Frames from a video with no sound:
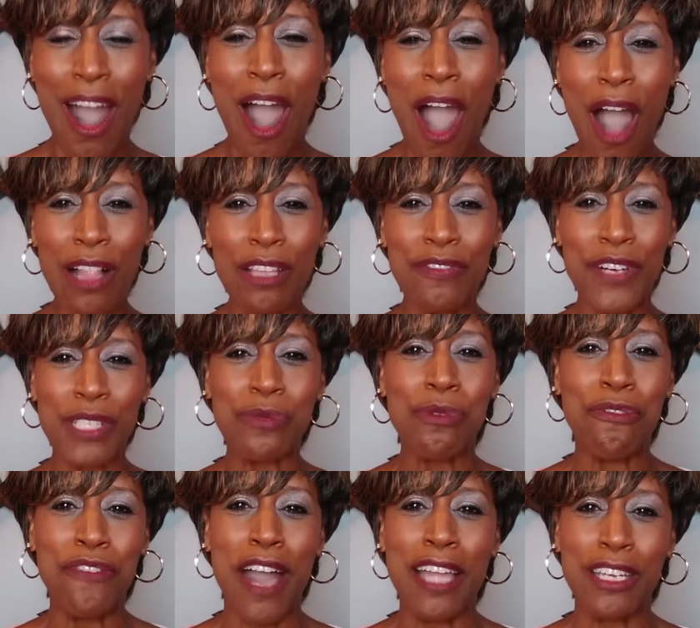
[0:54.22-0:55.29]
All of us
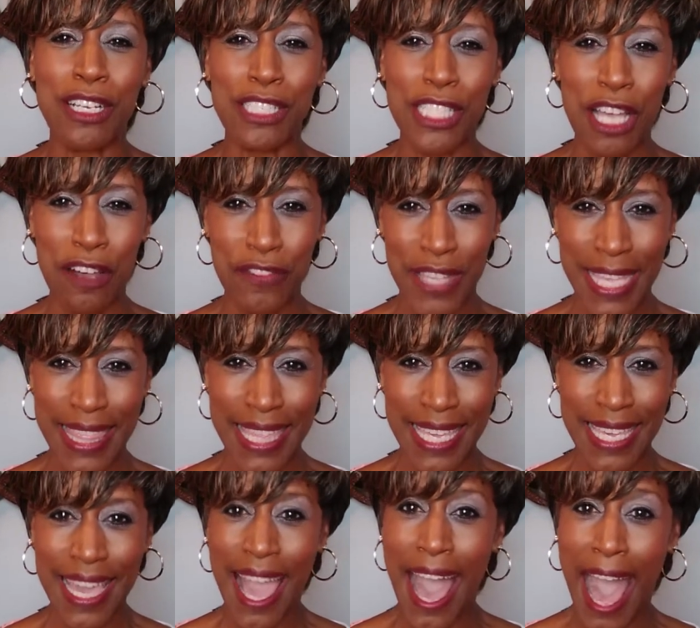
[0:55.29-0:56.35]
will find ourselves in
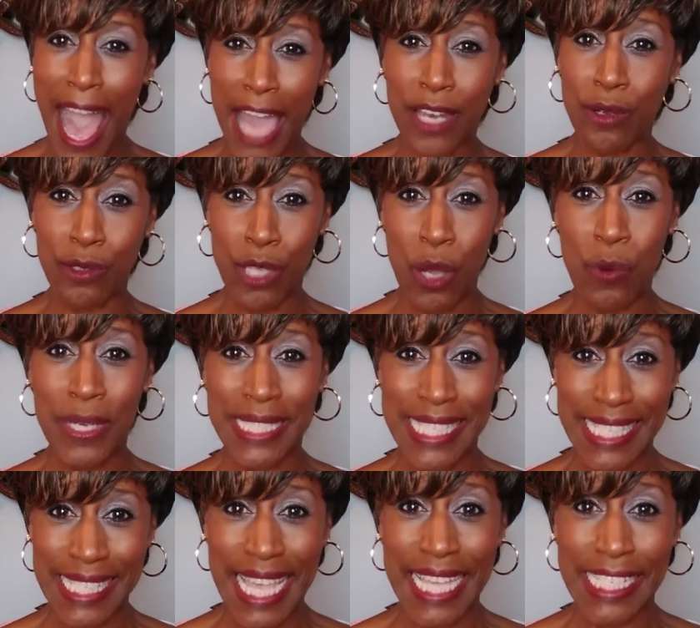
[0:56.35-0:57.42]
the I don't know what
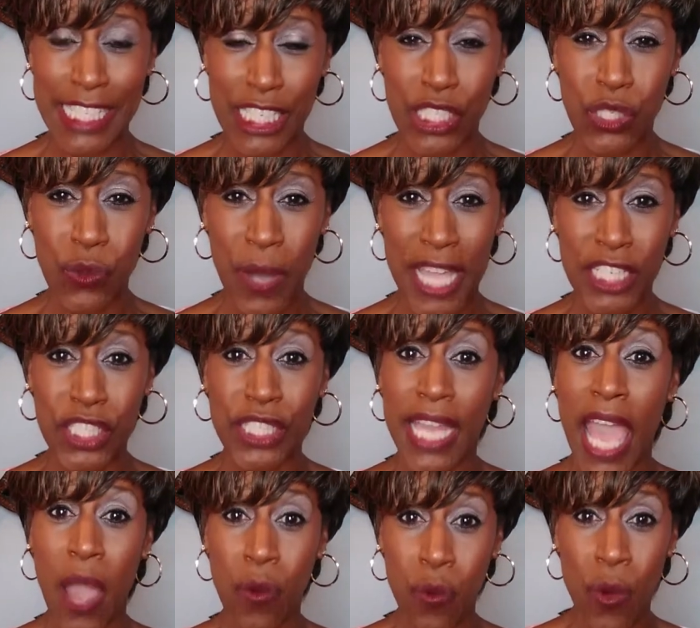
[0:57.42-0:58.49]
to say situation
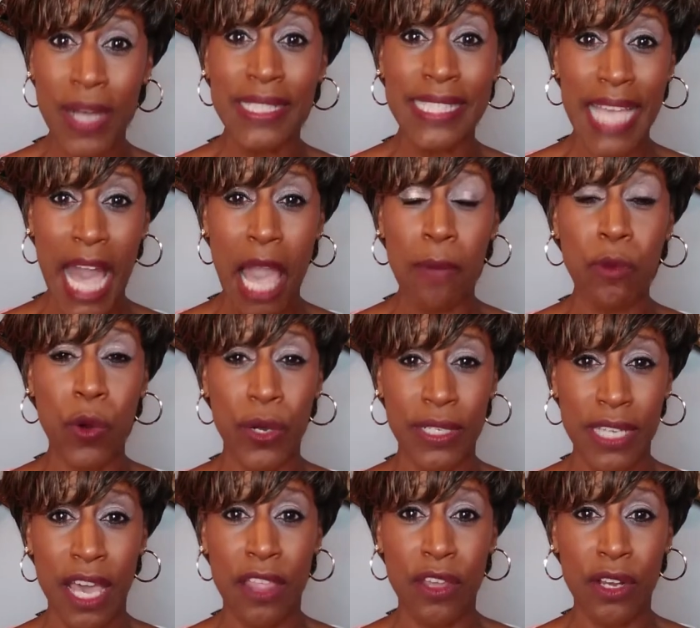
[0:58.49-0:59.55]
at one time or
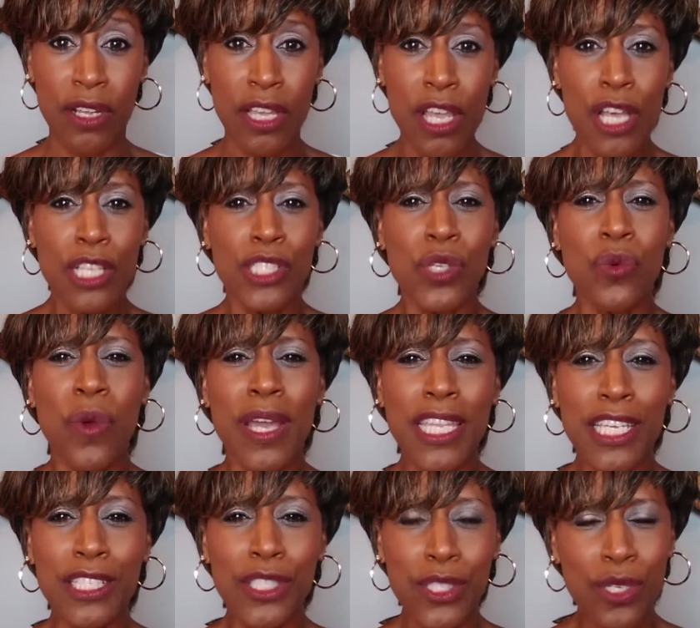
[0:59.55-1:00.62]
another. So, what
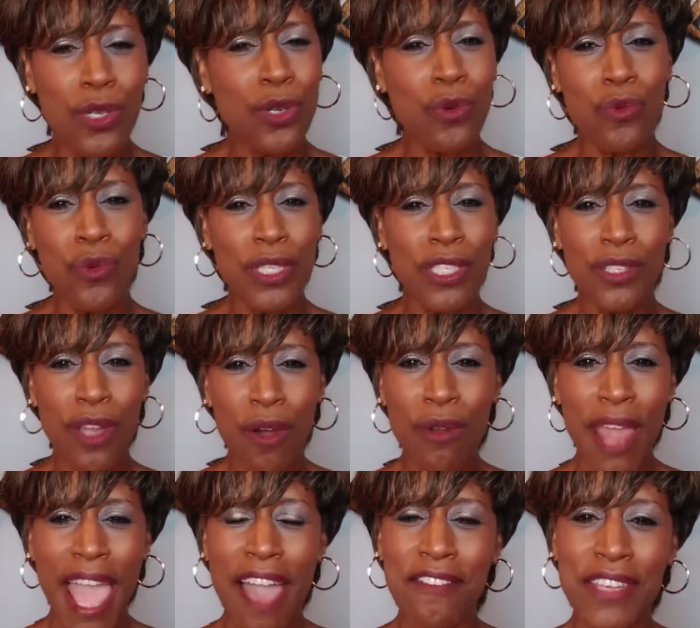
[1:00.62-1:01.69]
do you do when you
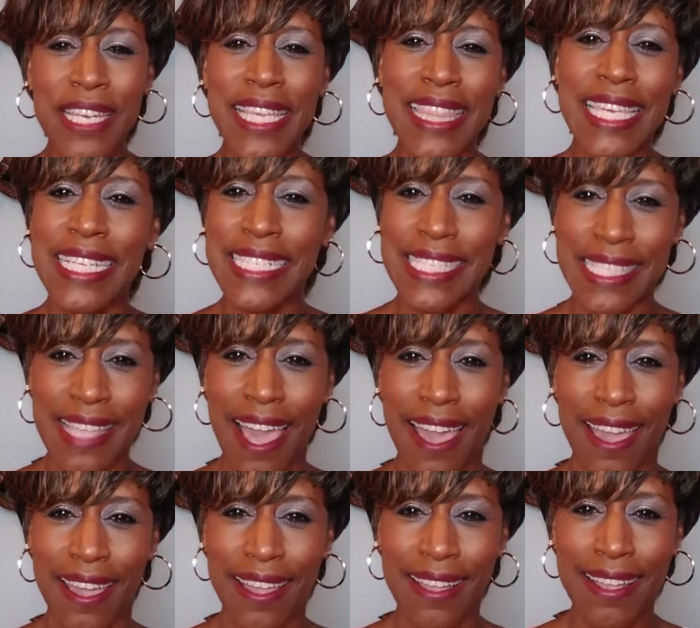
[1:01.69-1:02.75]
don't have anything to
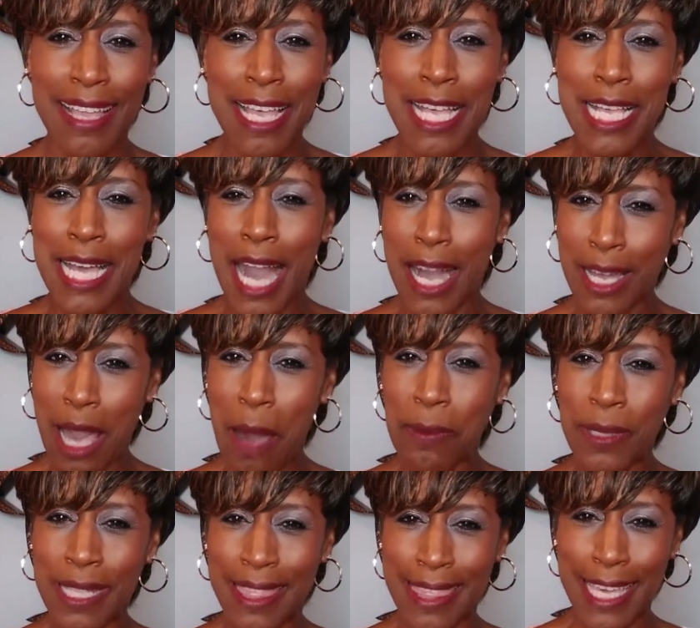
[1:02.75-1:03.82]
say? A couple of